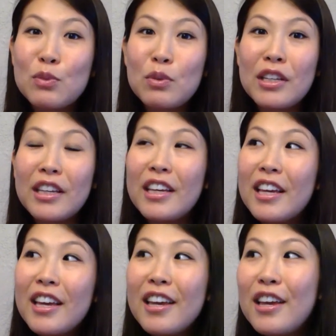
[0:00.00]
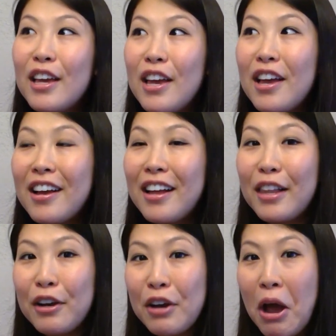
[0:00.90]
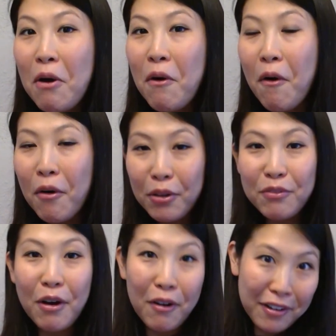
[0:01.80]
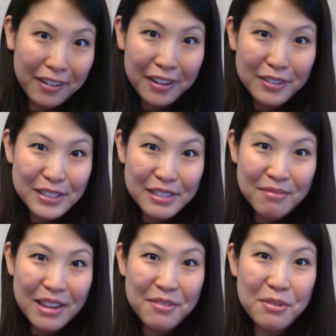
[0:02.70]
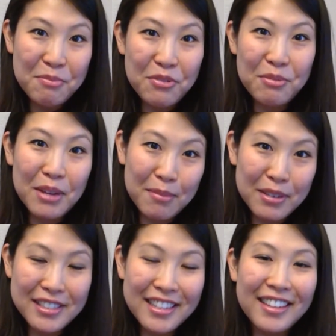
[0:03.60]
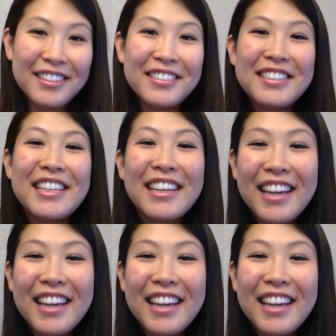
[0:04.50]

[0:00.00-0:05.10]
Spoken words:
We cleared out all of our clothes to make room for baby's clothes